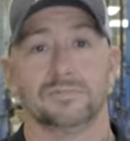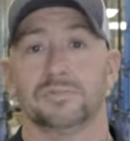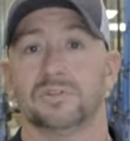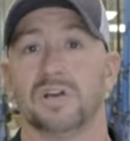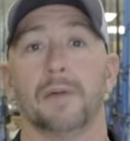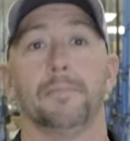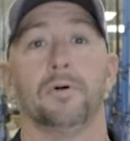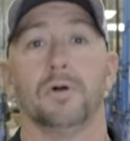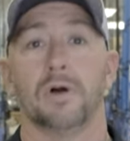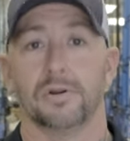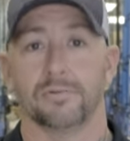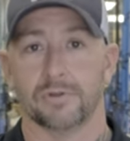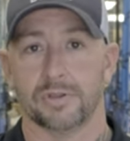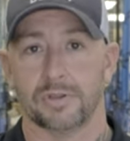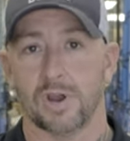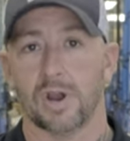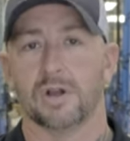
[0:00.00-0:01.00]
couple
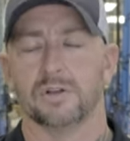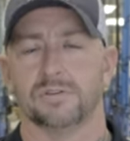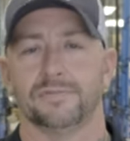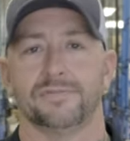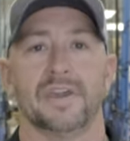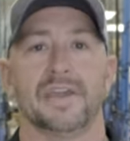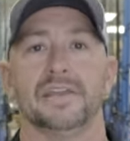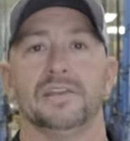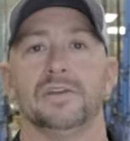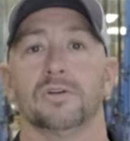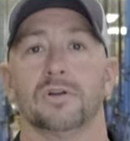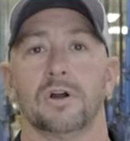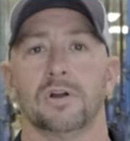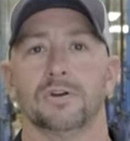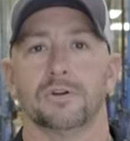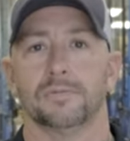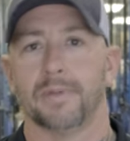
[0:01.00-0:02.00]
hundred yards of eighty or one
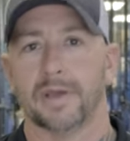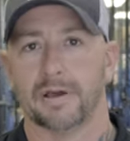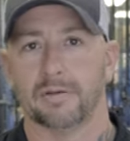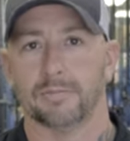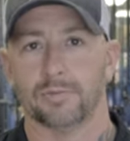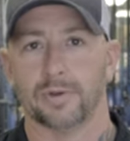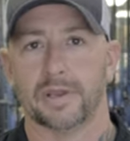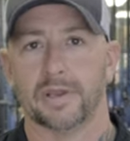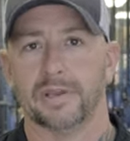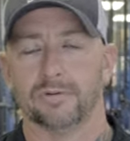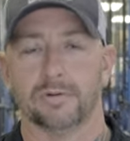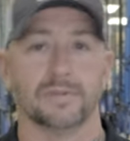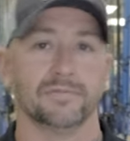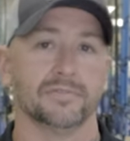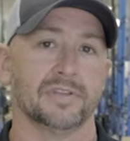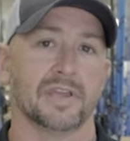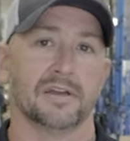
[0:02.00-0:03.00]
hundred pound braid, or
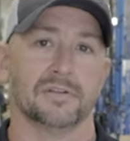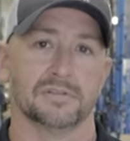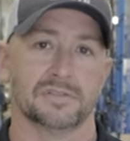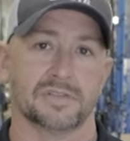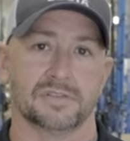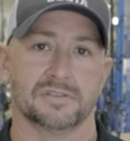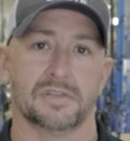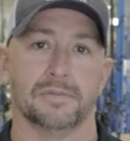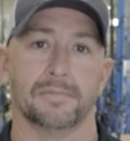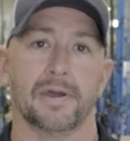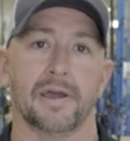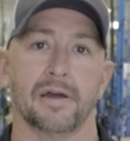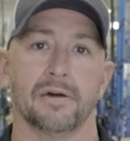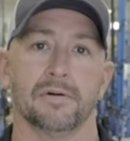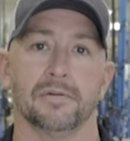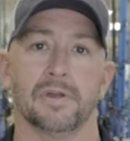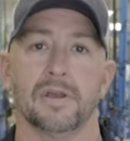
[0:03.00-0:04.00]
even down sixty
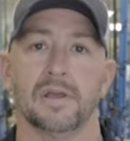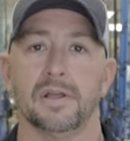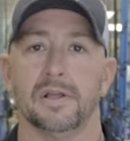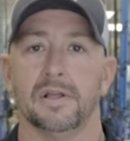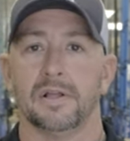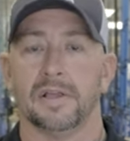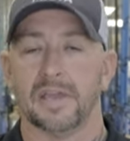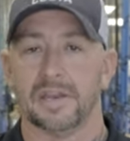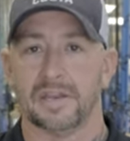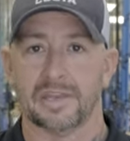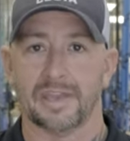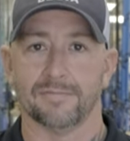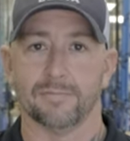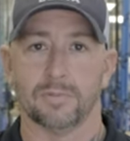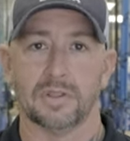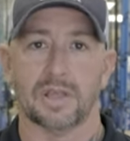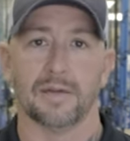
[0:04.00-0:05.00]
pound, and it gave
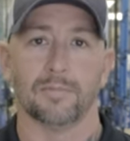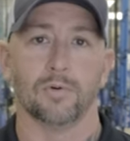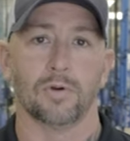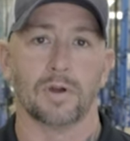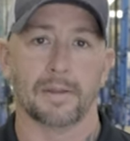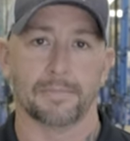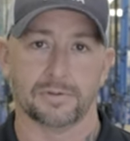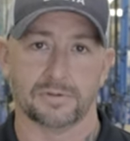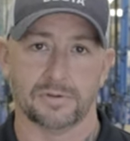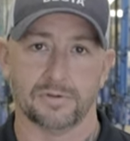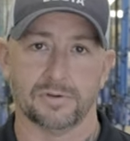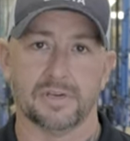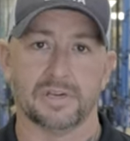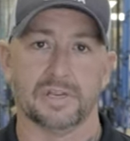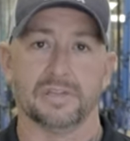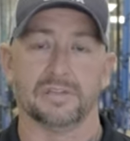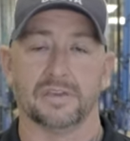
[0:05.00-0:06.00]
them a lot more
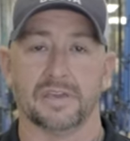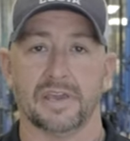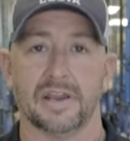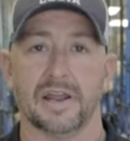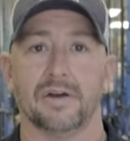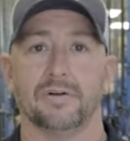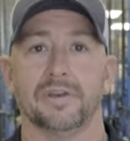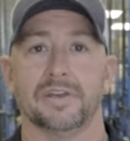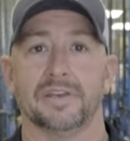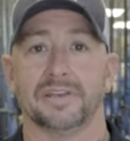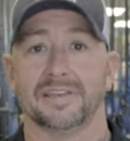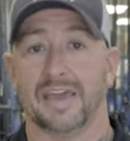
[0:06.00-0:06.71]
opportunity to get out and